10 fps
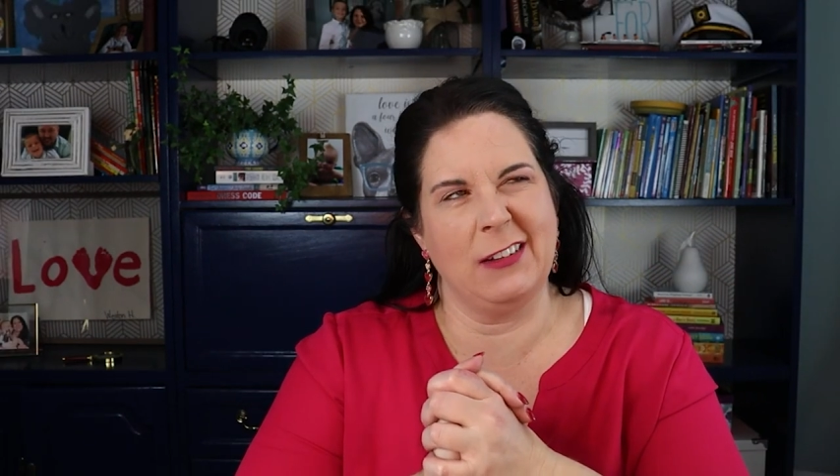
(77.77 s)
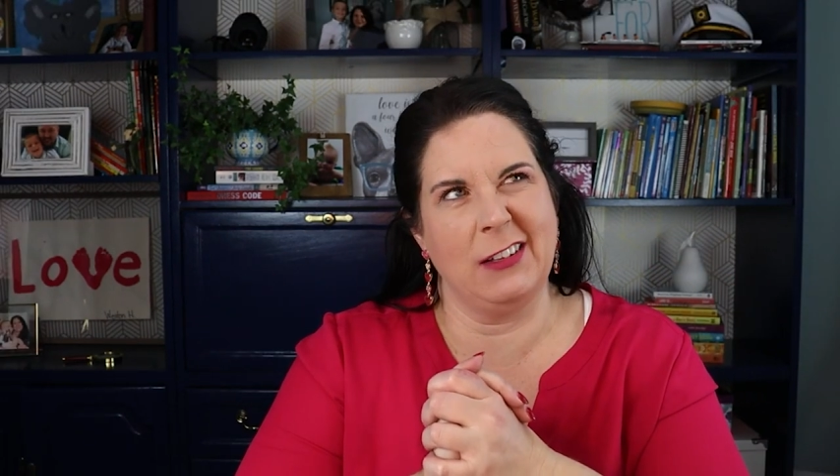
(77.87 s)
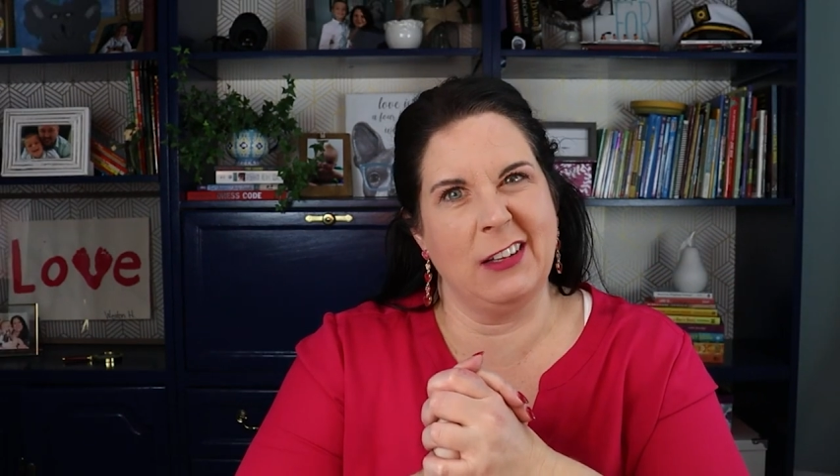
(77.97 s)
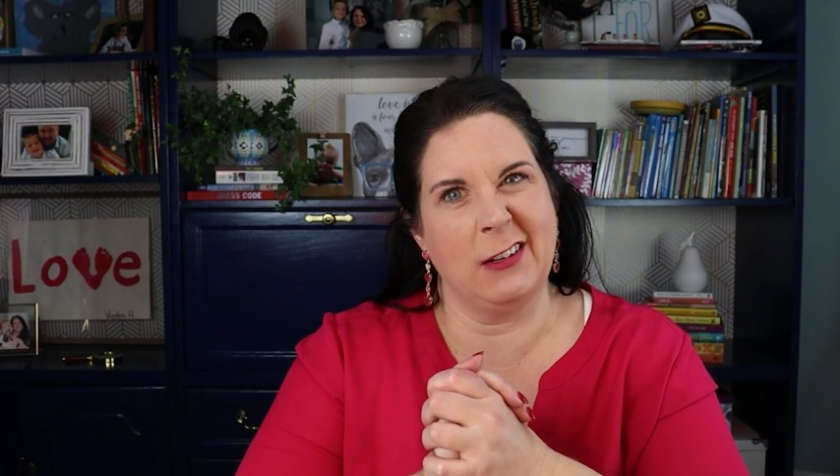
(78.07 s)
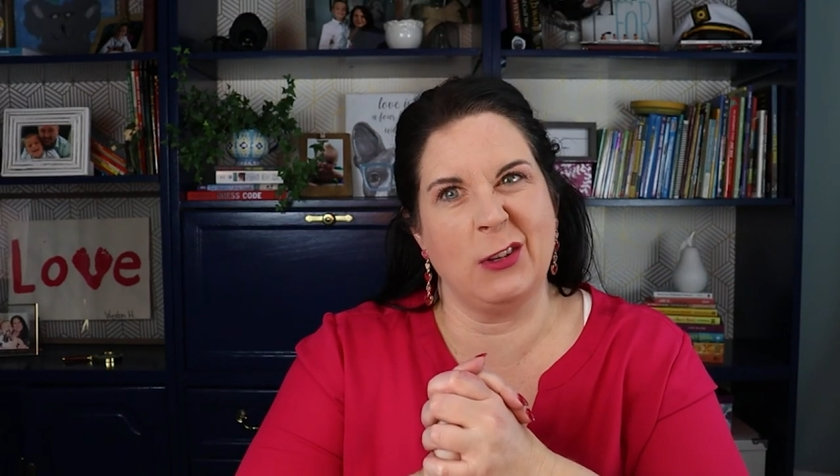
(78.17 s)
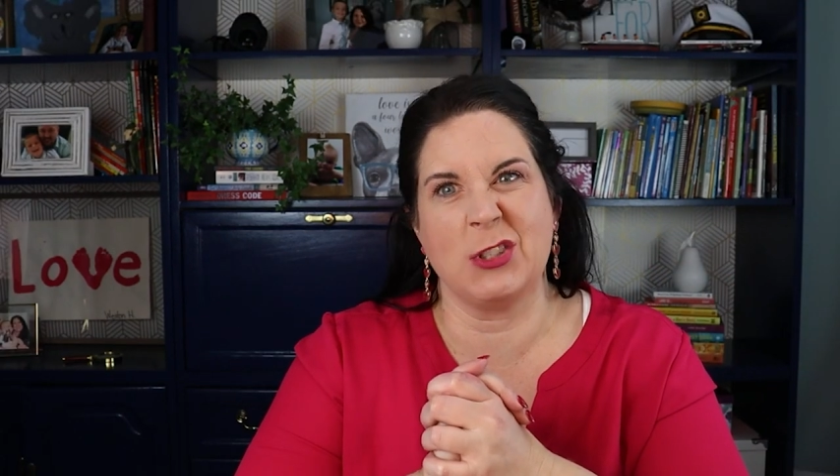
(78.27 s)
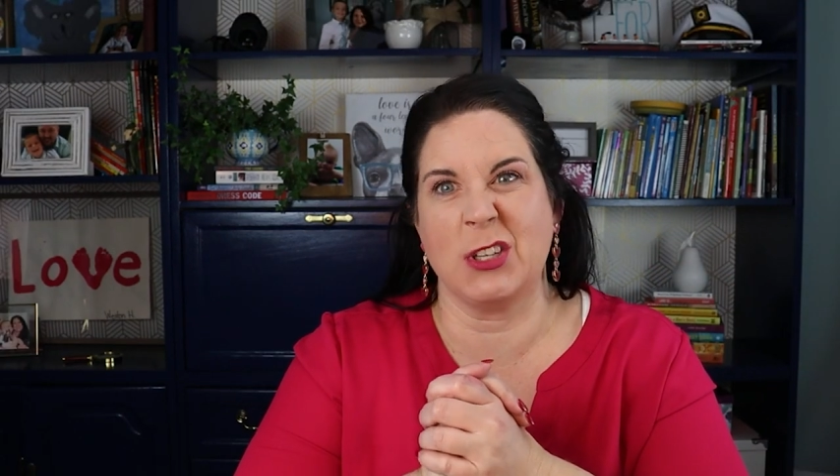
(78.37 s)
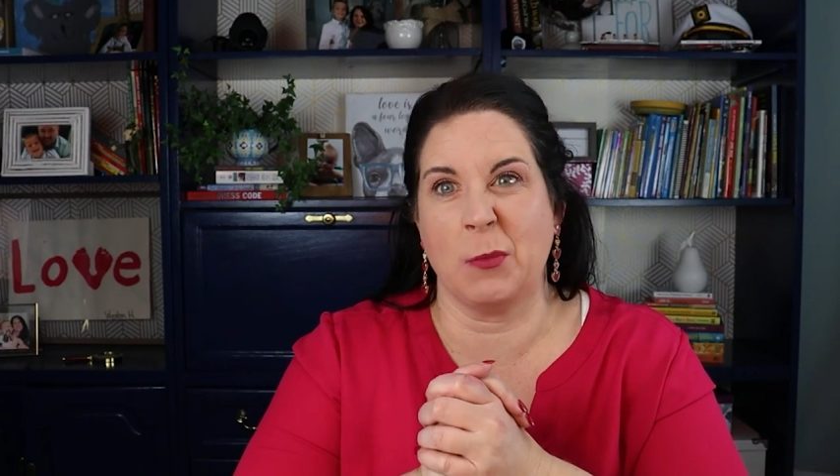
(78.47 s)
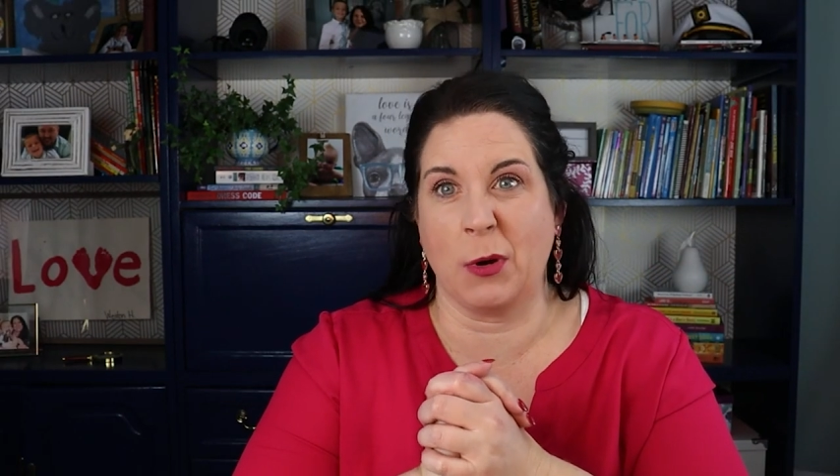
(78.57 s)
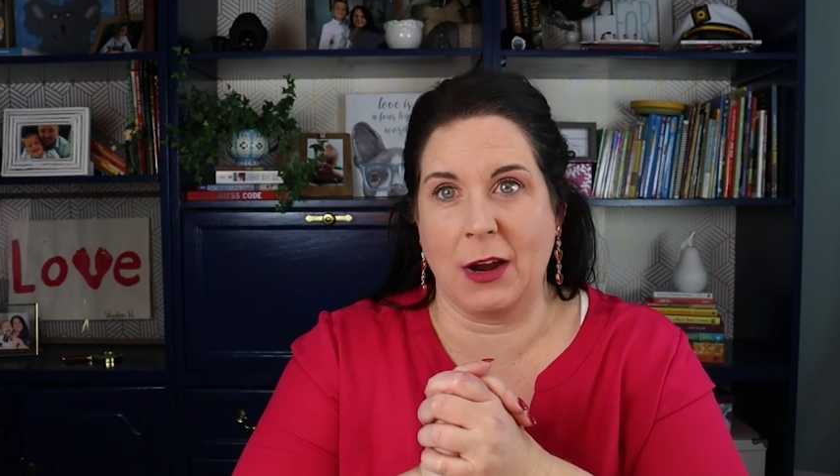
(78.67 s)
a little
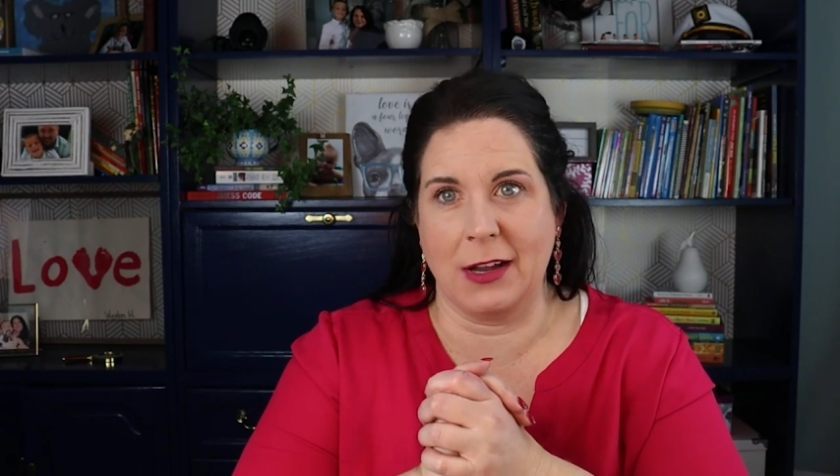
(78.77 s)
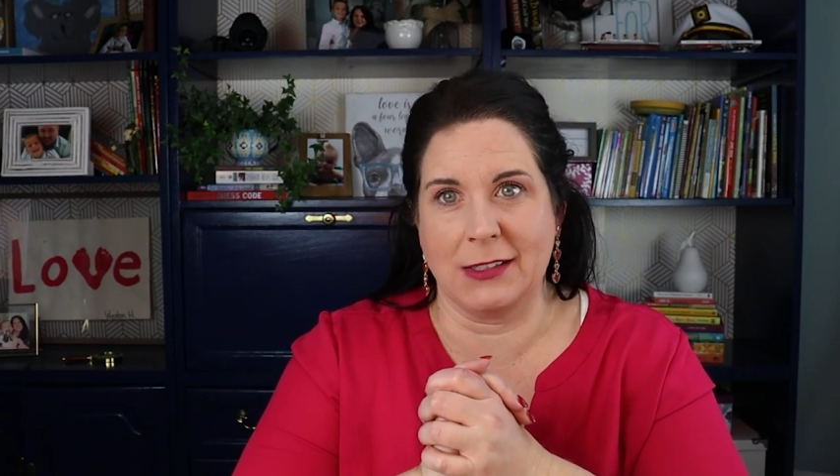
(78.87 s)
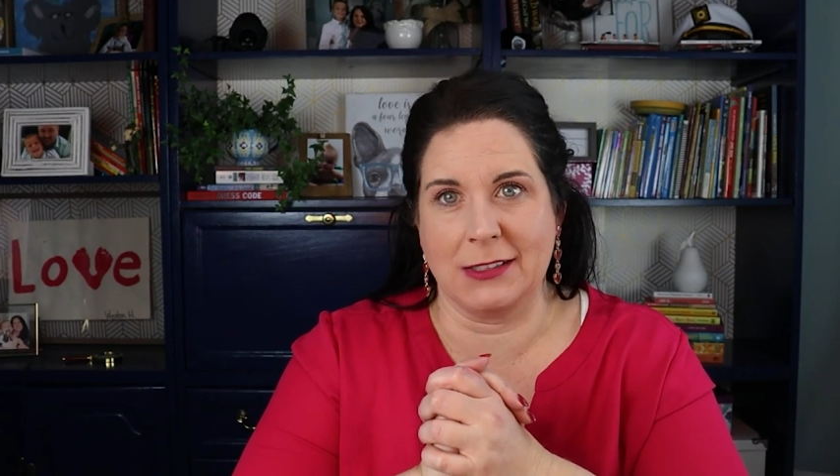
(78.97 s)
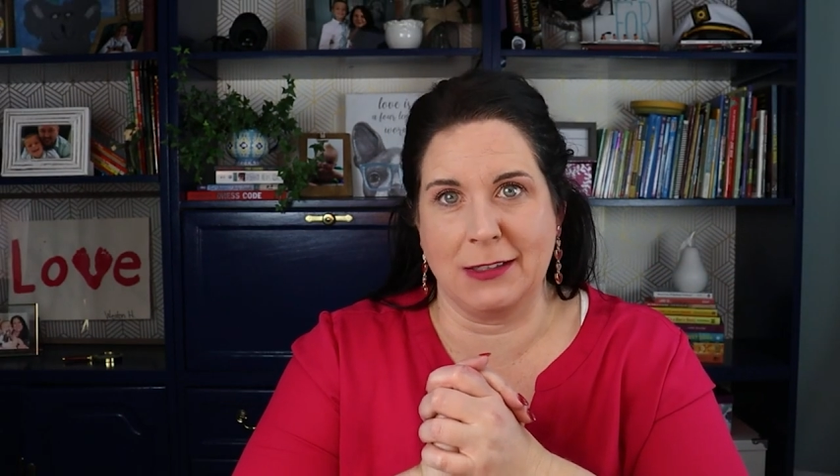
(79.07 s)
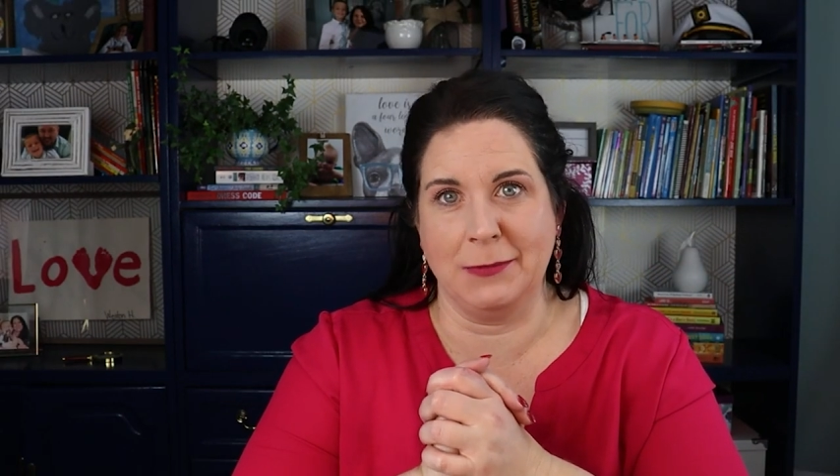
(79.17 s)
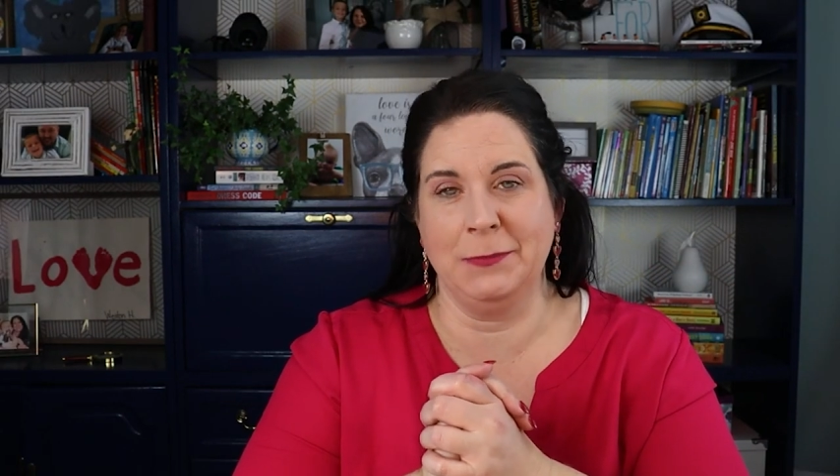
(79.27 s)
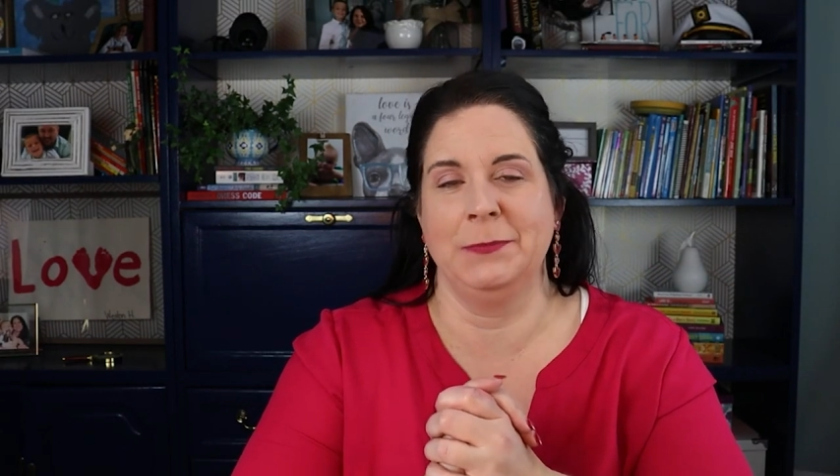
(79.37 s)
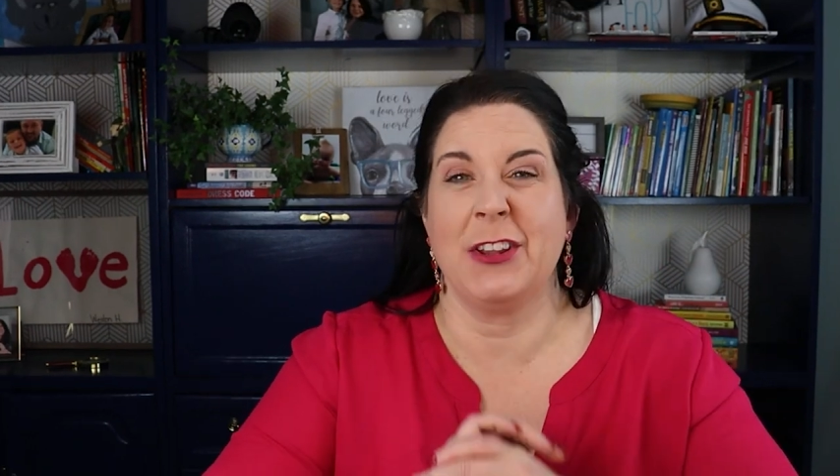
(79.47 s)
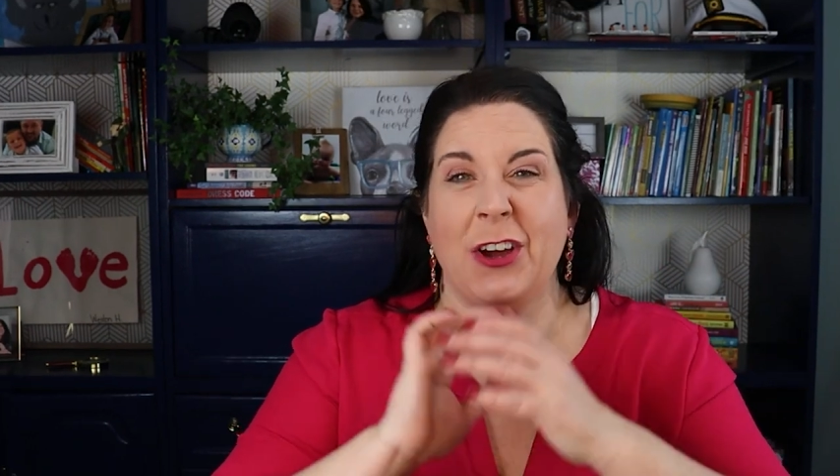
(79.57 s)
surprising.